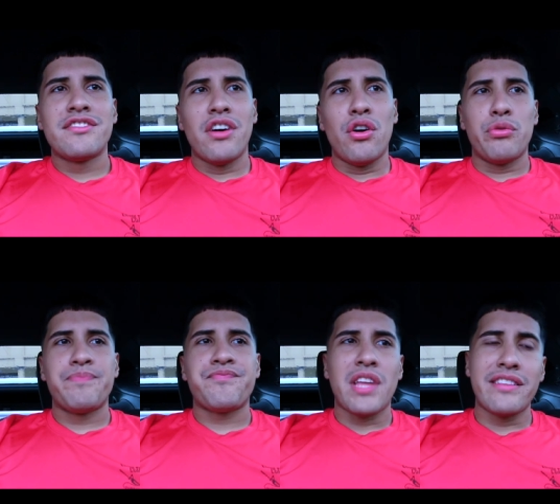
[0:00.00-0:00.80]
So
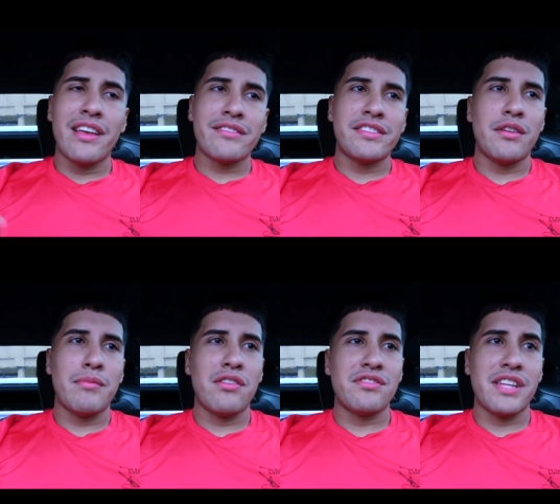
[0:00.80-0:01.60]
I texted
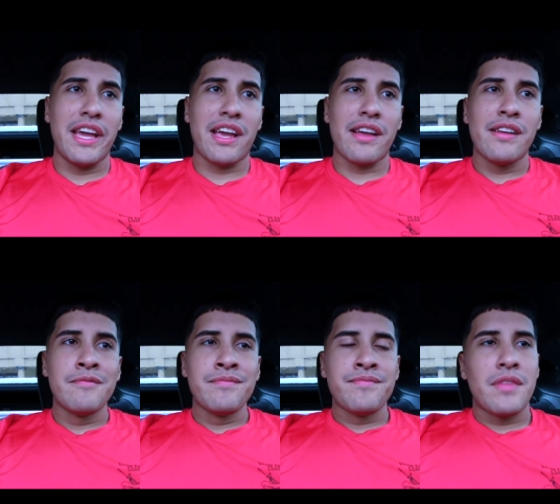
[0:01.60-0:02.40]
them. I was like,
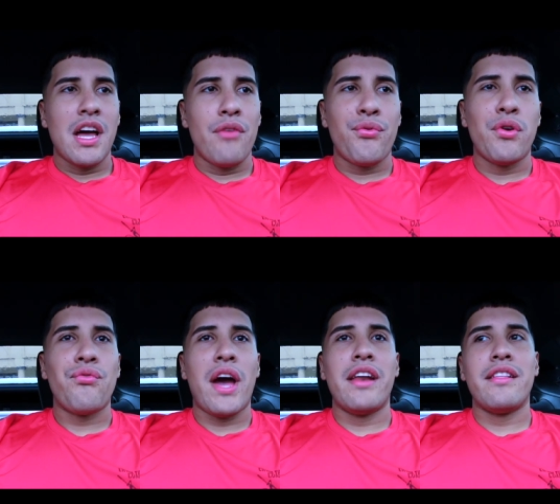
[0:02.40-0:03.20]
uh, if we don't
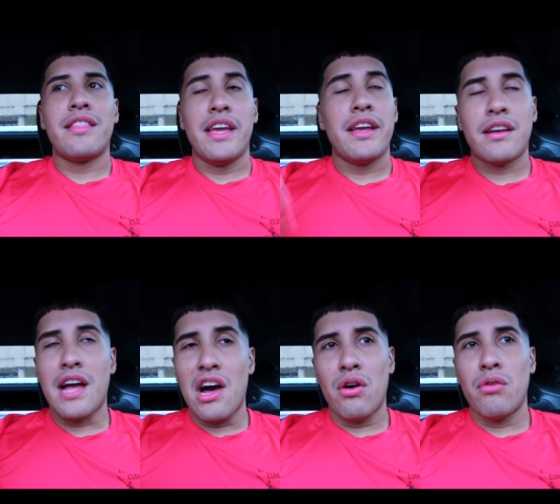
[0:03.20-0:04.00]
find anything,
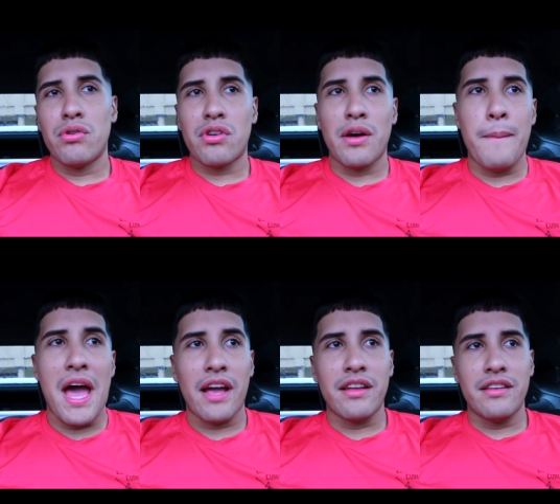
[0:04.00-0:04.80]
I'll, we'll come
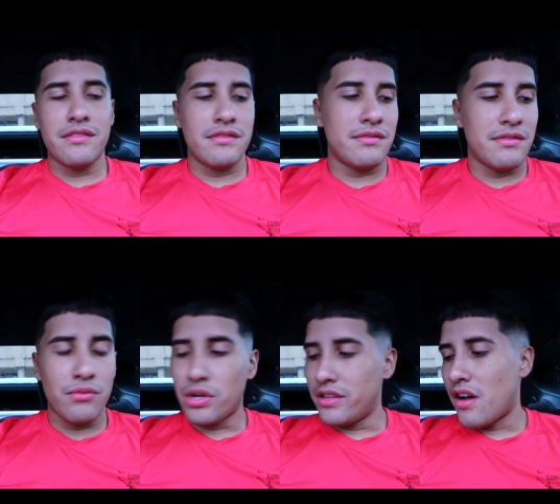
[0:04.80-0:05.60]
back and
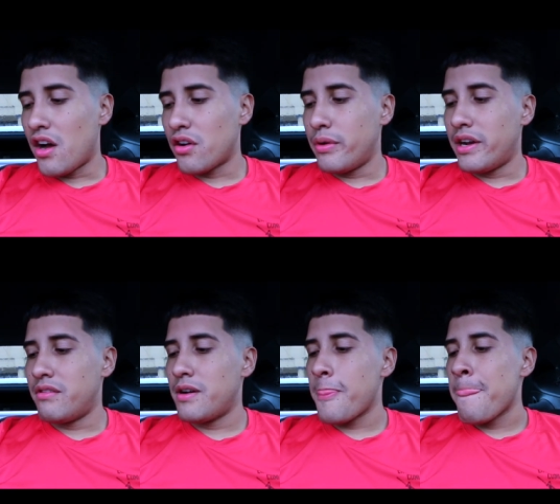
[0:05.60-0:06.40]
we can talk or
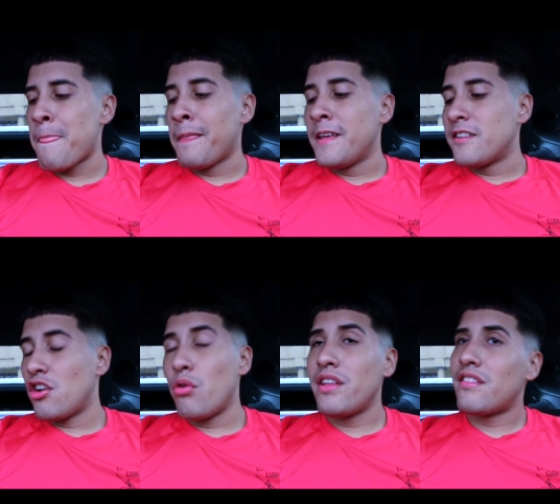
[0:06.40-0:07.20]
whatever.
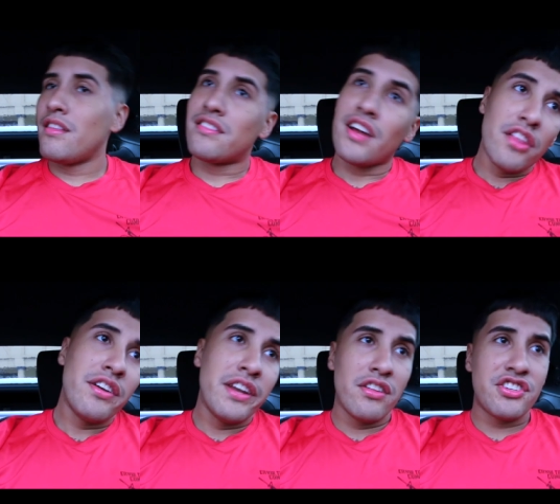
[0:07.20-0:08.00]
So I went to this other
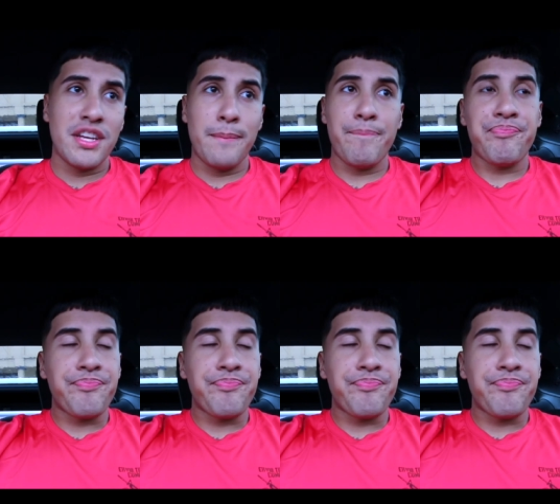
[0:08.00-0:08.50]
dealership